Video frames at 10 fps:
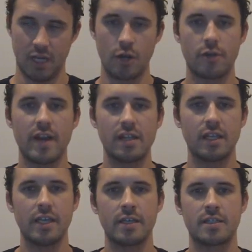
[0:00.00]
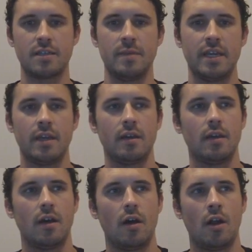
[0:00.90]
Underrated leagues to me
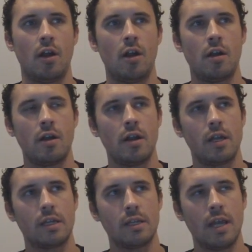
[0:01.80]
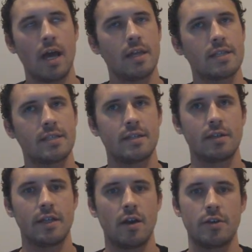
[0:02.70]
are not
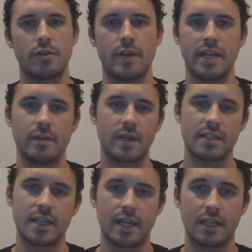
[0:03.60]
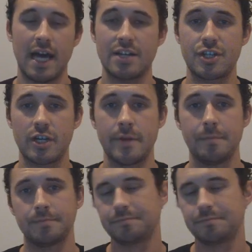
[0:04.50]
necessarily underrated because, like, last year,